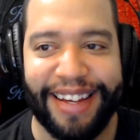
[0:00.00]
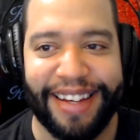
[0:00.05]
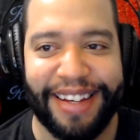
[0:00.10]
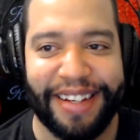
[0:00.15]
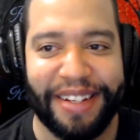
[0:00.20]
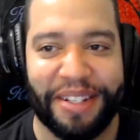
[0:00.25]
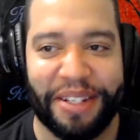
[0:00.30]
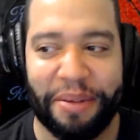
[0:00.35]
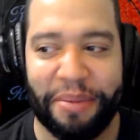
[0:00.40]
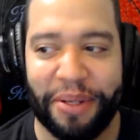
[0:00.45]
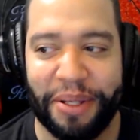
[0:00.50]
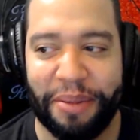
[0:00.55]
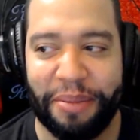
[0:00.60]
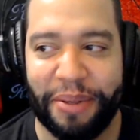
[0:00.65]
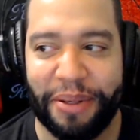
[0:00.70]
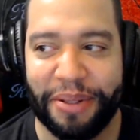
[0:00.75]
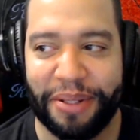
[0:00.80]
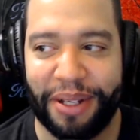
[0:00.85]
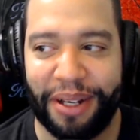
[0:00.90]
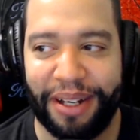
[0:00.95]
some of the
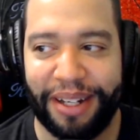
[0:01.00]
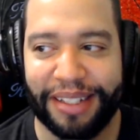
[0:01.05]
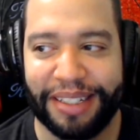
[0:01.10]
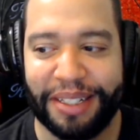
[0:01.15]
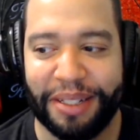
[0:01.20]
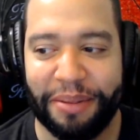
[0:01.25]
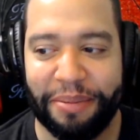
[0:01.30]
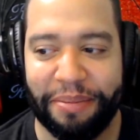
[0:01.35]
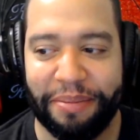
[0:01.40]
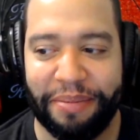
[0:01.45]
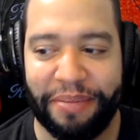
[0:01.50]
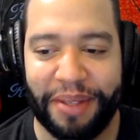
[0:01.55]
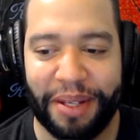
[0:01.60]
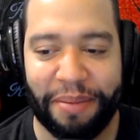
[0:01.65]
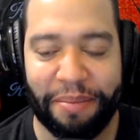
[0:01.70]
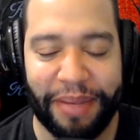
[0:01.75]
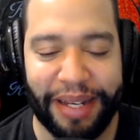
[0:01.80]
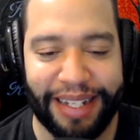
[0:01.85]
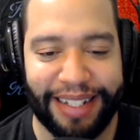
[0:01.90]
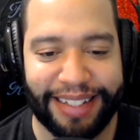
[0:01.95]
most awesome,
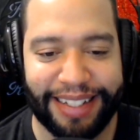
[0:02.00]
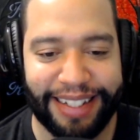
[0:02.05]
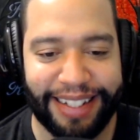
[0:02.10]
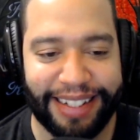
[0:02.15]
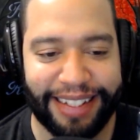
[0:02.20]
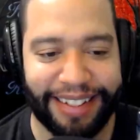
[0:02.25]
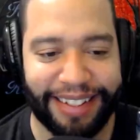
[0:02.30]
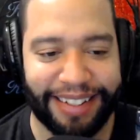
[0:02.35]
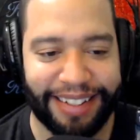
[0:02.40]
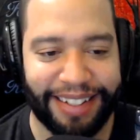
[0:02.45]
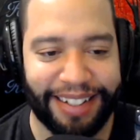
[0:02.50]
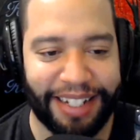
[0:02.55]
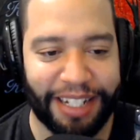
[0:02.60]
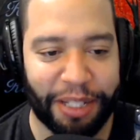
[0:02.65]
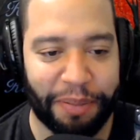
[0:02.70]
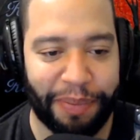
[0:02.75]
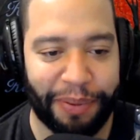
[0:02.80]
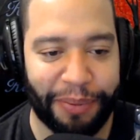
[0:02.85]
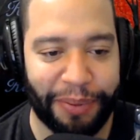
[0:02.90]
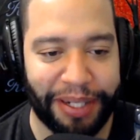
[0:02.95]
amazing,
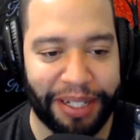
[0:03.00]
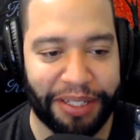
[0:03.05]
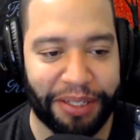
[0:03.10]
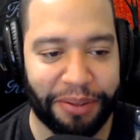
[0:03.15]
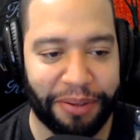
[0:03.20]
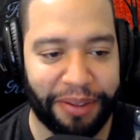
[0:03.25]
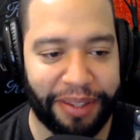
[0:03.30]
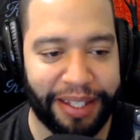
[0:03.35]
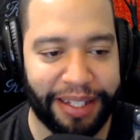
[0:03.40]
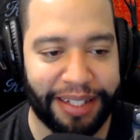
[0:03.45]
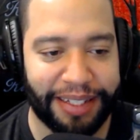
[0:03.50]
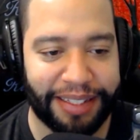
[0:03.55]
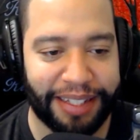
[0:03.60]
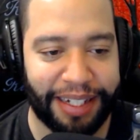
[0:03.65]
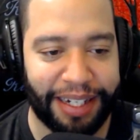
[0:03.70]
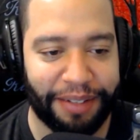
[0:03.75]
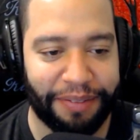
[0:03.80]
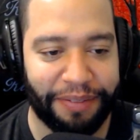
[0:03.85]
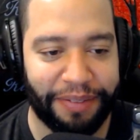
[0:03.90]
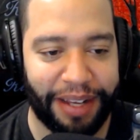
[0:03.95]
inspirational things that
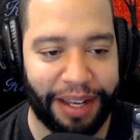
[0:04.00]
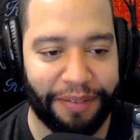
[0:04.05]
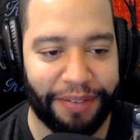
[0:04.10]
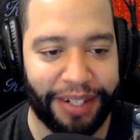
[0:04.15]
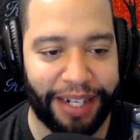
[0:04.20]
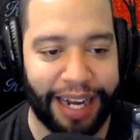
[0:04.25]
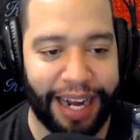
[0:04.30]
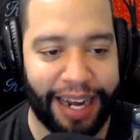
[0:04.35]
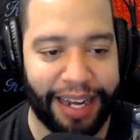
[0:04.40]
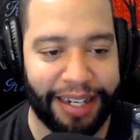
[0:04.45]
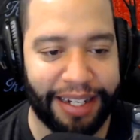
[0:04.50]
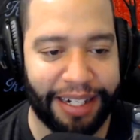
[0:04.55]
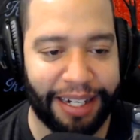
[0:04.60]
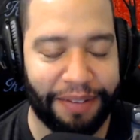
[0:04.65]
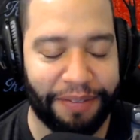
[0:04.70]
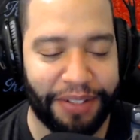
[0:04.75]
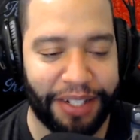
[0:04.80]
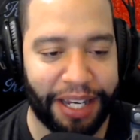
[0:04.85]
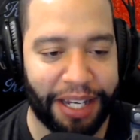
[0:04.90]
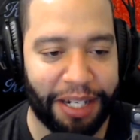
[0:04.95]
I've gotten and
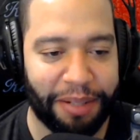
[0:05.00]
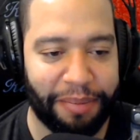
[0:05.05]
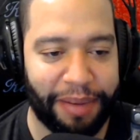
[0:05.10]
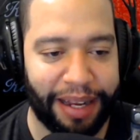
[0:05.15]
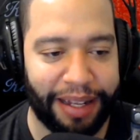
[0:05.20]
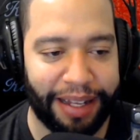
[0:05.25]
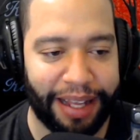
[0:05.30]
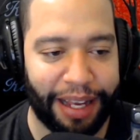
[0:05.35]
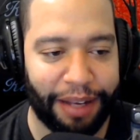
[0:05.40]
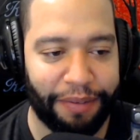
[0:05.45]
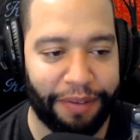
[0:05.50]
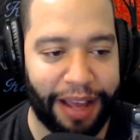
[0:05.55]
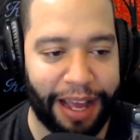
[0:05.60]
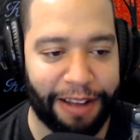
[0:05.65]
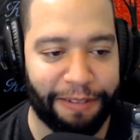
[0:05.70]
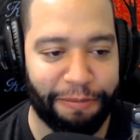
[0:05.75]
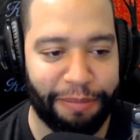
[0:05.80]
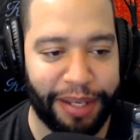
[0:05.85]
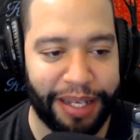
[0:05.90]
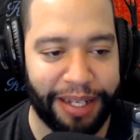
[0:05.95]
I've done in my life
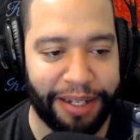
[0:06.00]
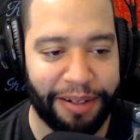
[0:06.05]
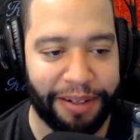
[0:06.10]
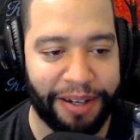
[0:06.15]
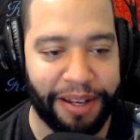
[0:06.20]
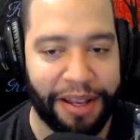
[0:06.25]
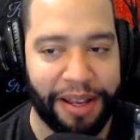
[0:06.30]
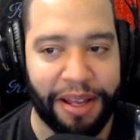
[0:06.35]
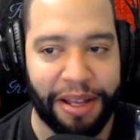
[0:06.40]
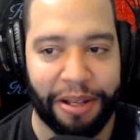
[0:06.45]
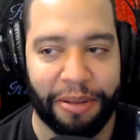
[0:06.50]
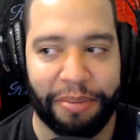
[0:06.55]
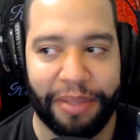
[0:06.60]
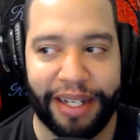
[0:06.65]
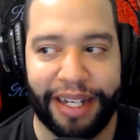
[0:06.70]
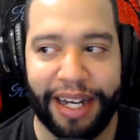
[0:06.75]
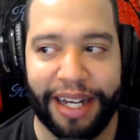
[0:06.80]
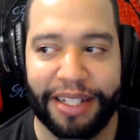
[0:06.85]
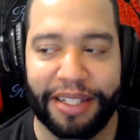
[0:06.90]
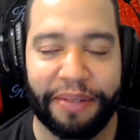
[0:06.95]
have been
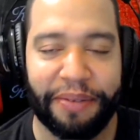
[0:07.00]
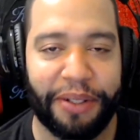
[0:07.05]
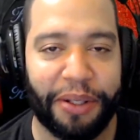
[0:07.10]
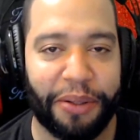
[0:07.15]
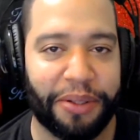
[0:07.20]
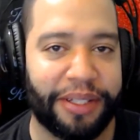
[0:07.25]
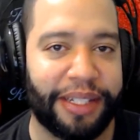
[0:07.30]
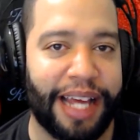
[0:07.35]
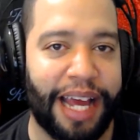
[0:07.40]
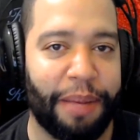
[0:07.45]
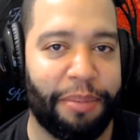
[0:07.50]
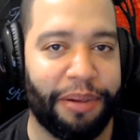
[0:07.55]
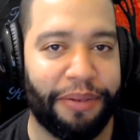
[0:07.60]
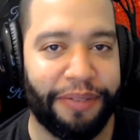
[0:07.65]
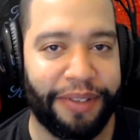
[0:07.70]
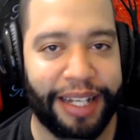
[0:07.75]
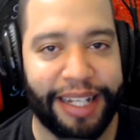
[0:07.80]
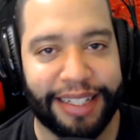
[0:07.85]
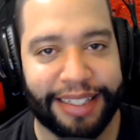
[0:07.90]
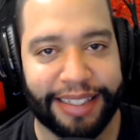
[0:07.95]
because of those type of
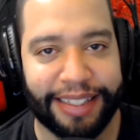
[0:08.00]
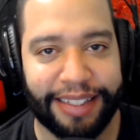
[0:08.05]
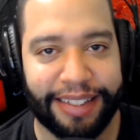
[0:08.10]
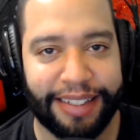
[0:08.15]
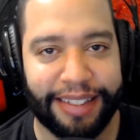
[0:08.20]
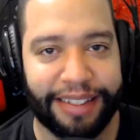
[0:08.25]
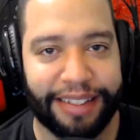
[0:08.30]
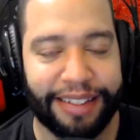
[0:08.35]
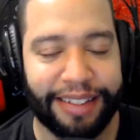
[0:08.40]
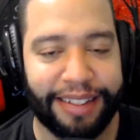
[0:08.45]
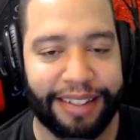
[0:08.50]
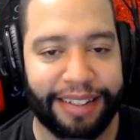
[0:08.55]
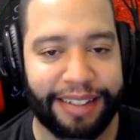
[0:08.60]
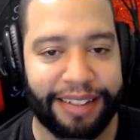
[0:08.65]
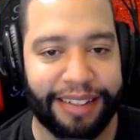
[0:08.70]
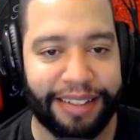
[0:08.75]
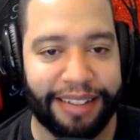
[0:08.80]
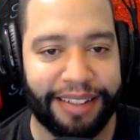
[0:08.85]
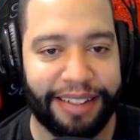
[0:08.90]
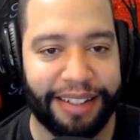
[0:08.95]
lessons.
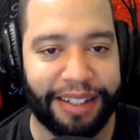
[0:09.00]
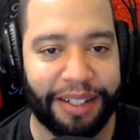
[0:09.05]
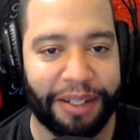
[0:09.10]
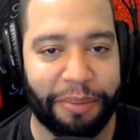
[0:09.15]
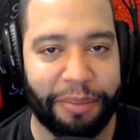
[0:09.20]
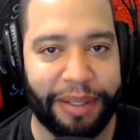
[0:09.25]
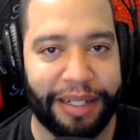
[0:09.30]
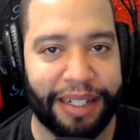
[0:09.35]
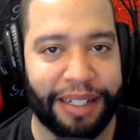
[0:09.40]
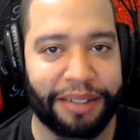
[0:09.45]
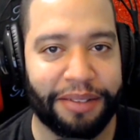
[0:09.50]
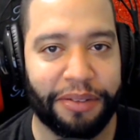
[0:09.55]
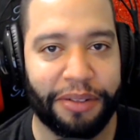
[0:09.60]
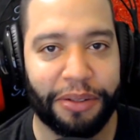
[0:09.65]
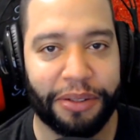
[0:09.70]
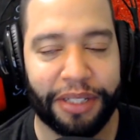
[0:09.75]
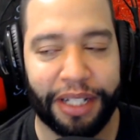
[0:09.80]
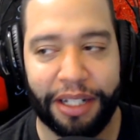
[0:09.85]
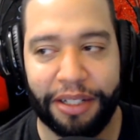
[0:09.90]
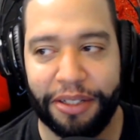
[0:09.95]
You know, because of
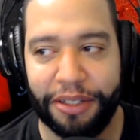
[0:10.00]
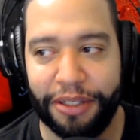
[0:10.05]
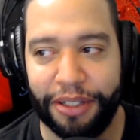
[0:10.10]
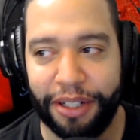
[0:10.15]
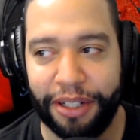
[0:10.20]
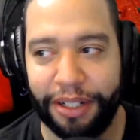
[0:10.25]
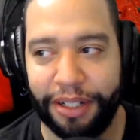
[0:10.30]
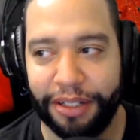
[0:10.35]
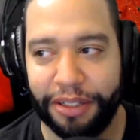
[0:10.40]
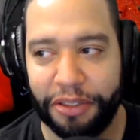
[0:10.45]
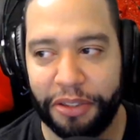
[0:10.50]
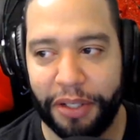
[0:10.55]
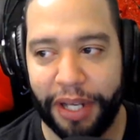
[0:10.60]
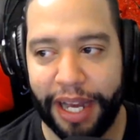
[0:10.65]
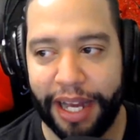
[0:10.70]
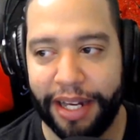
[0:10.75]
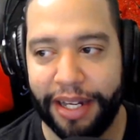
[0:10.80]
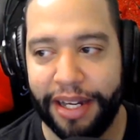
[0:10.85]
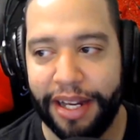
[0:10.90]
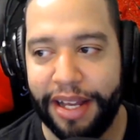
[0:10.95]
those underdogs. You
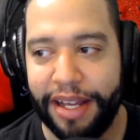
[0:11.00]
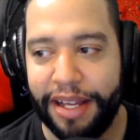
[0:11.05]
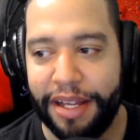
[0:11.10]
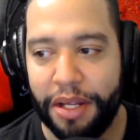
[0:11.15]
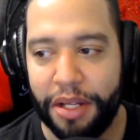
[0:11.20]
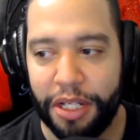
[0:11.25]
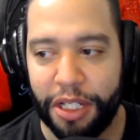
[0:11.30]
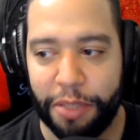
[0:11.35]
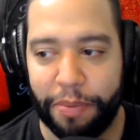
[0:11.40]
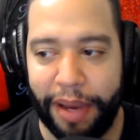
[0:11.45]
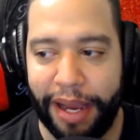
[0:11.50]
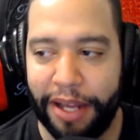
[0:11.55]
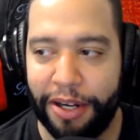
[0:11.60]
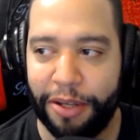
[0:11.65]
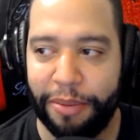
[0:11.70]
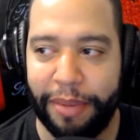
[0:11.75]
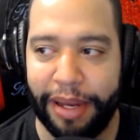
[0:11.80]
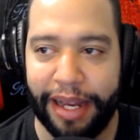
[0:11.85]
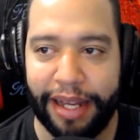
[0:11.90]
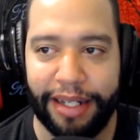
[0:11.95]
had
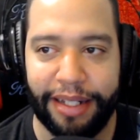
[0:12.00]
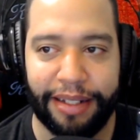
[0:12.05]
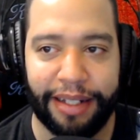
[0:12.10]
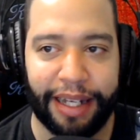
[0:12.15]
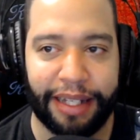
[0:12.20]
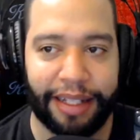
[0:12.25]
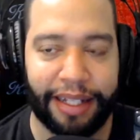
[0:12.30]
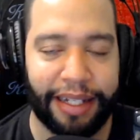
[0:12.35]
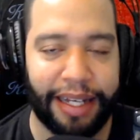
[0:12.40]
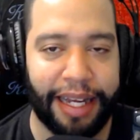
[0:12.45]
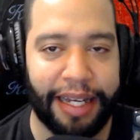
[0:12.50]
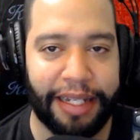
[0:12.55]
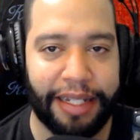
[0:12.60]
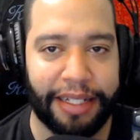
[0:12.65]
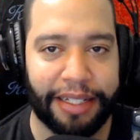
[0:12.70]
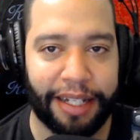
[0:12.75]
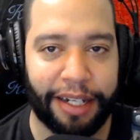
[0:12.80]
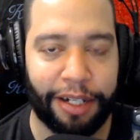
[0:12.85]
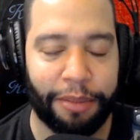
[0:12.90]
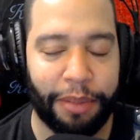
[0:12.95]
Spider-Man in like the 90s.
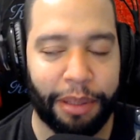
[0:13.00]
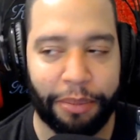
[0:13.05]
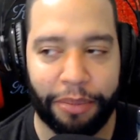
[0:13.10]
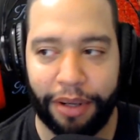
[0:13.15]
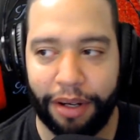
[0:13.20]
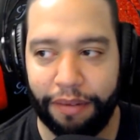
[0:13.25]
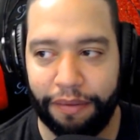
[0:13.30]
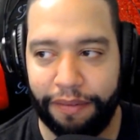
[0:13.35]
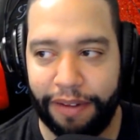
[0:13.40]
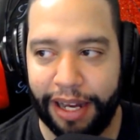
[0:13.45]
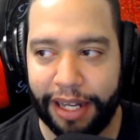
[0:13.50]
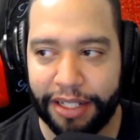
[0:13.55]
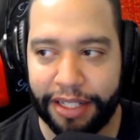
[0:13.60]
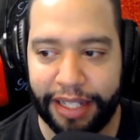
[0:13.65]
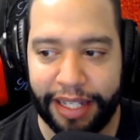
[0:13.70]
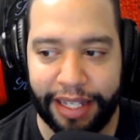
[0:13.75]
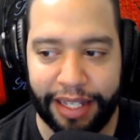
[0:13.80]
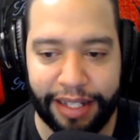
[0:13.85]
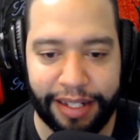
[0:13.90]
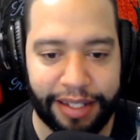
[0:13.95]
I remember on Fox
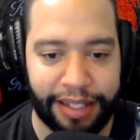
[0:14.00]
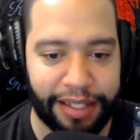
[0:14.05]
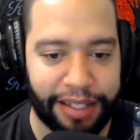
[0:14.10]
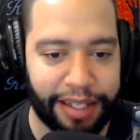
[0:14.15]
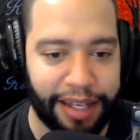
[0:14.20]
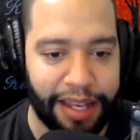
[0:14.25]
Kids,